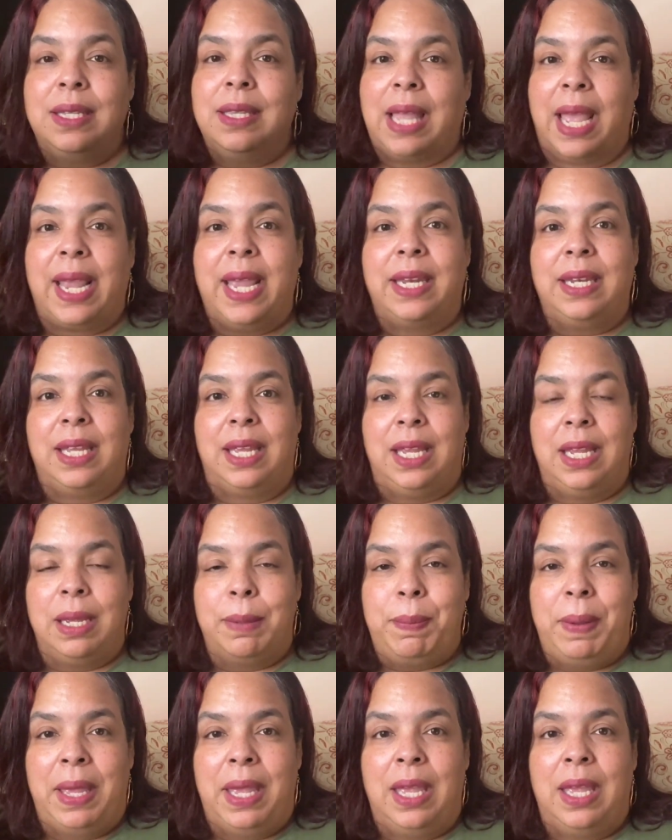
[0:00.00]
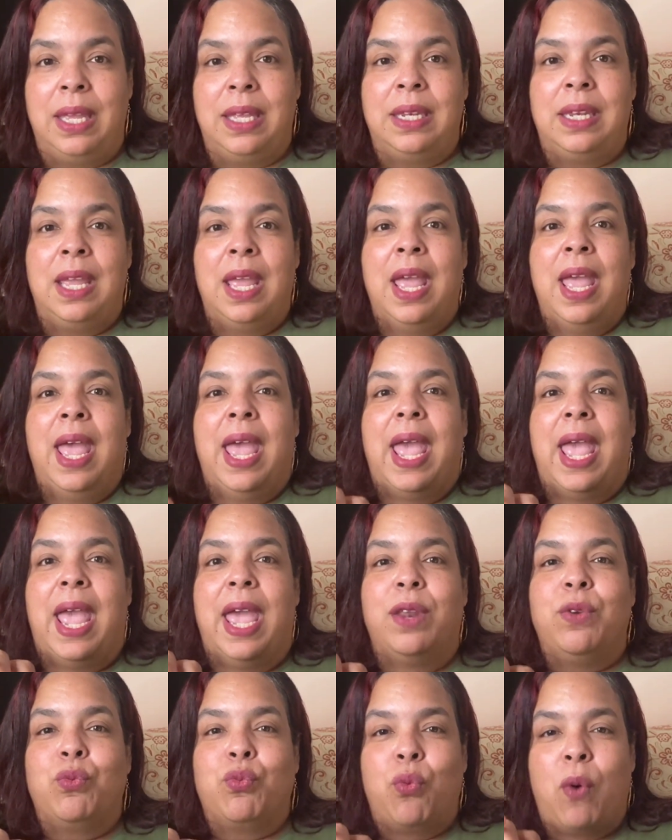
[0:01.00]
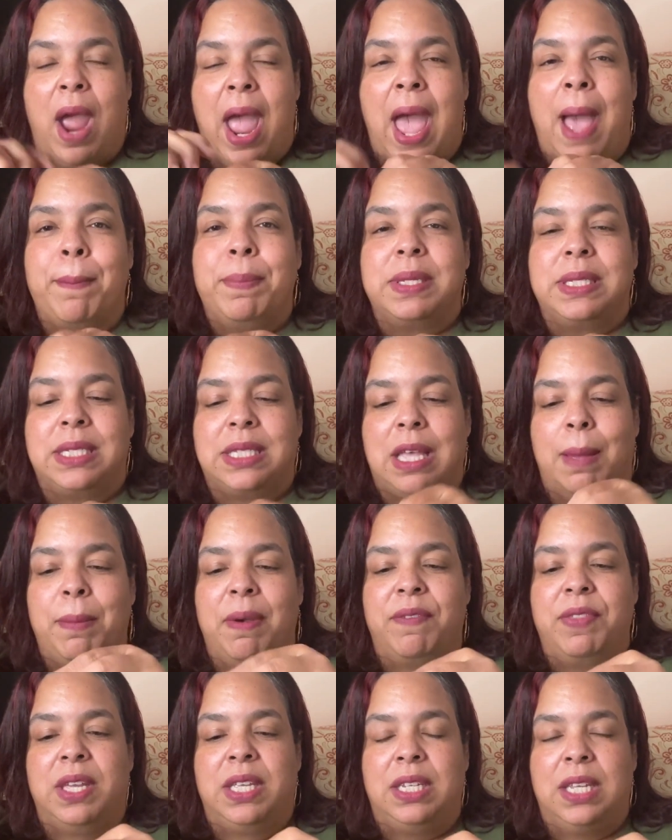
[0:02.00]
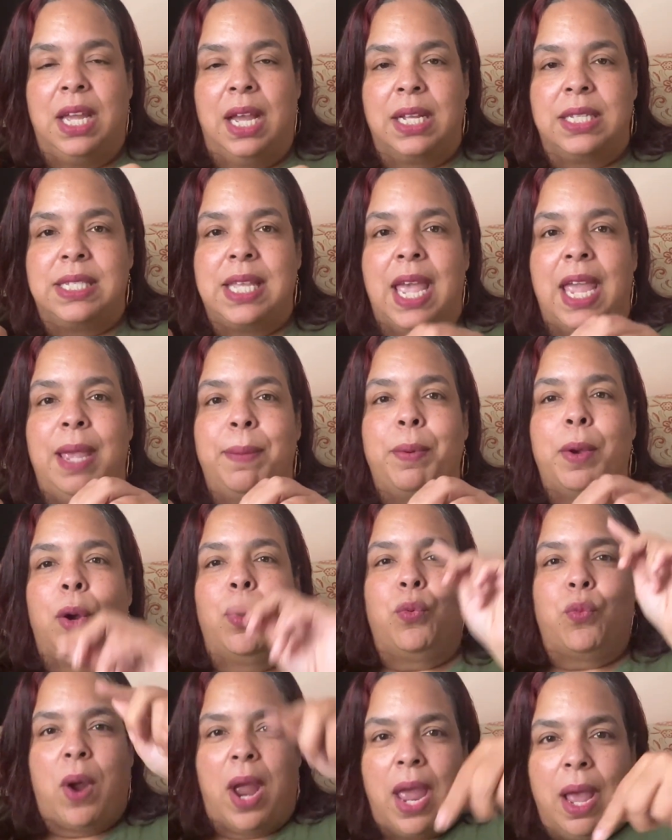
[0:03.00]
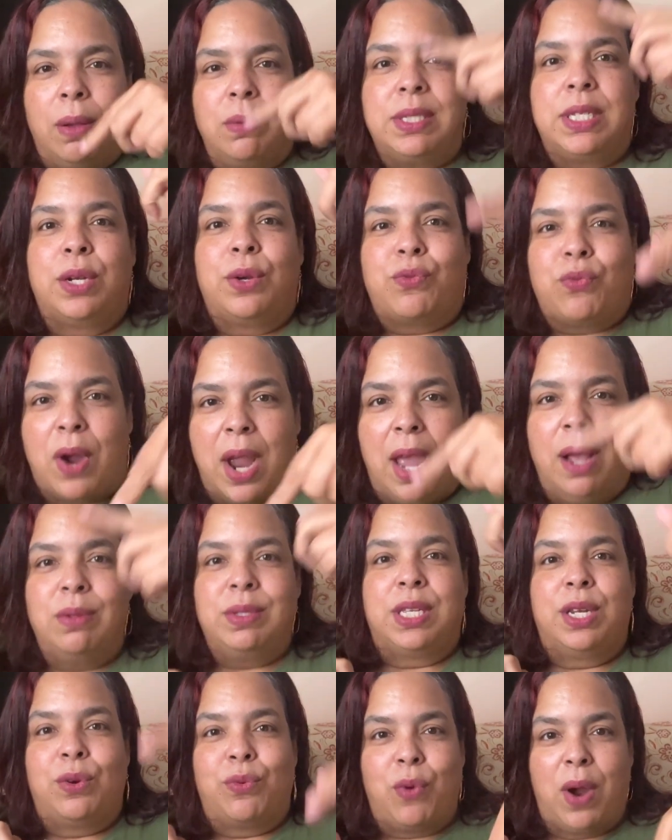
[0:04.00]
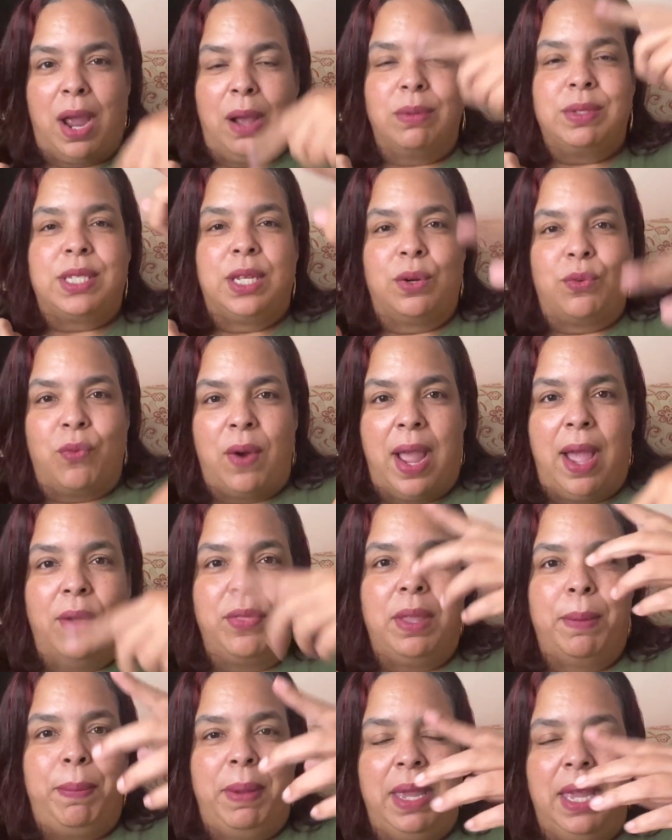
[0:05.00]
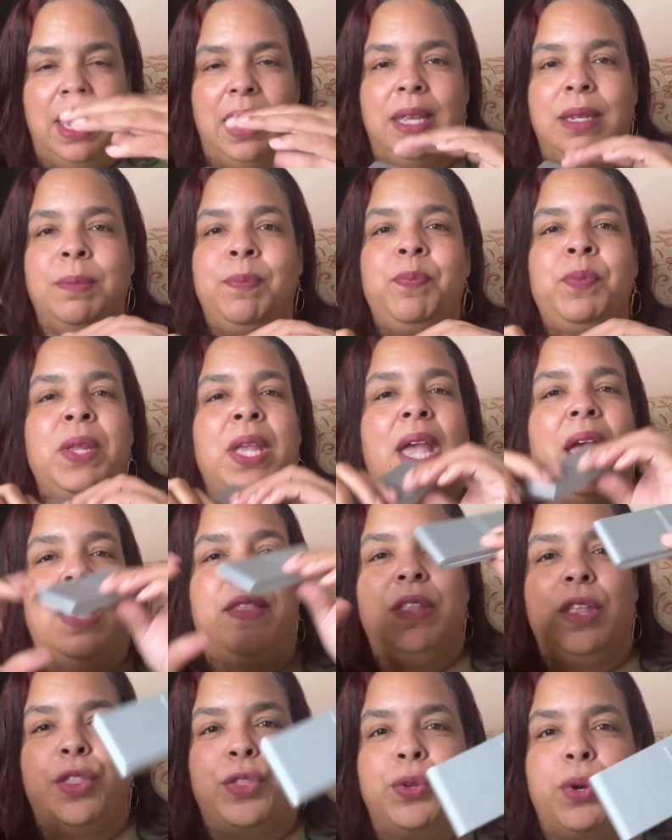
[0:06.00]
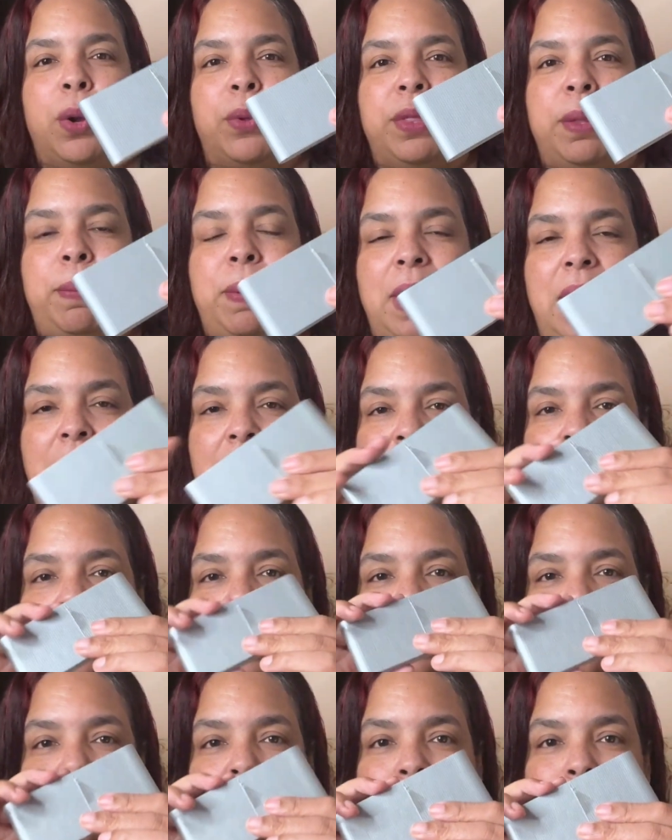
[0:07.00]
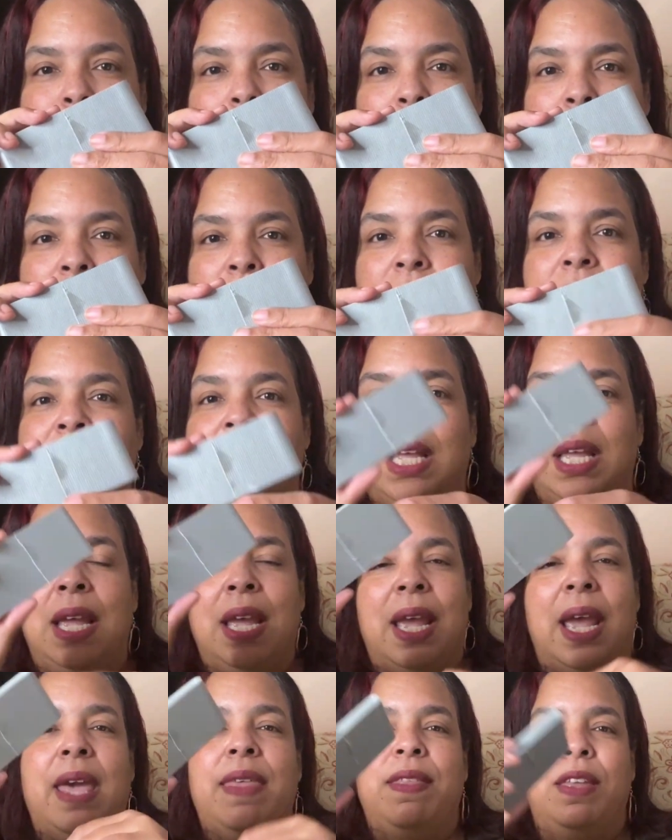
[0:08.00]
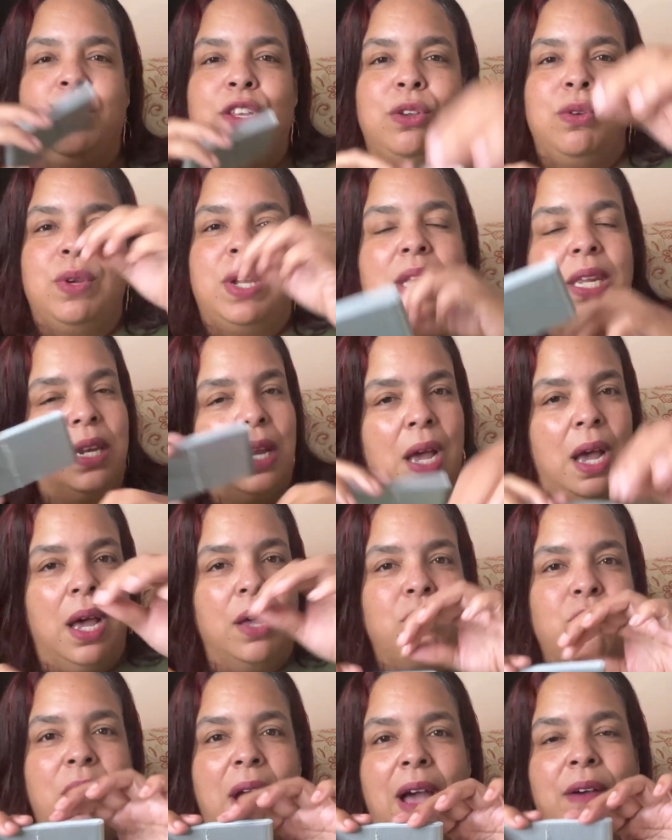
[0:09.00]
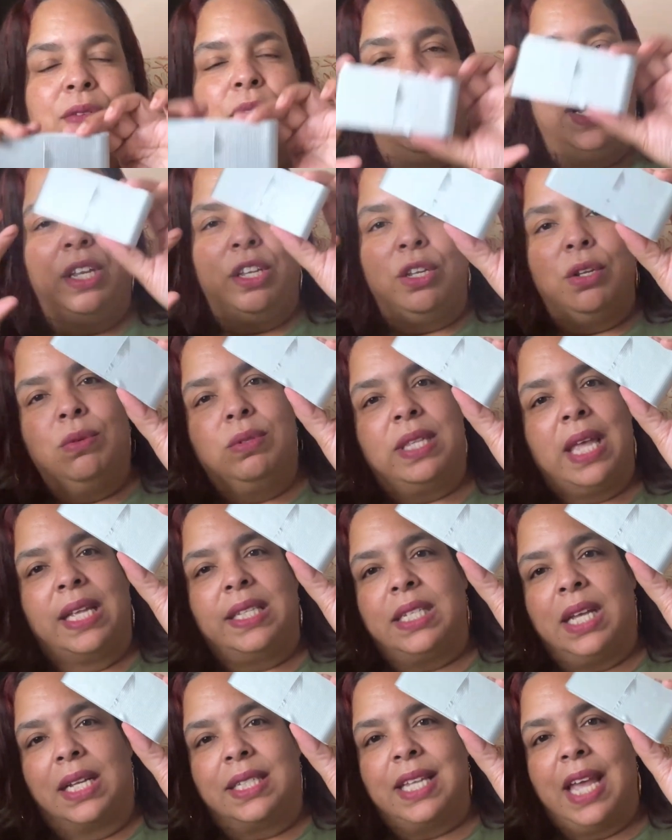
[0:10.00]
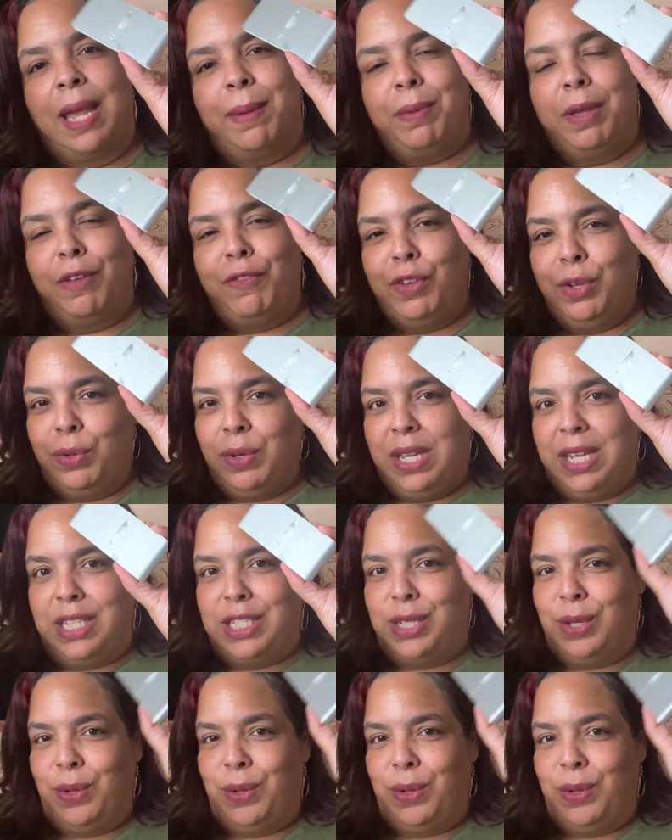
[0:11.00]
like an ink pen, and wrap some of the duct tape around and around and around and around the pen, and then throw the pen in your purse, and then you can unravel and use that duct tape if you need to.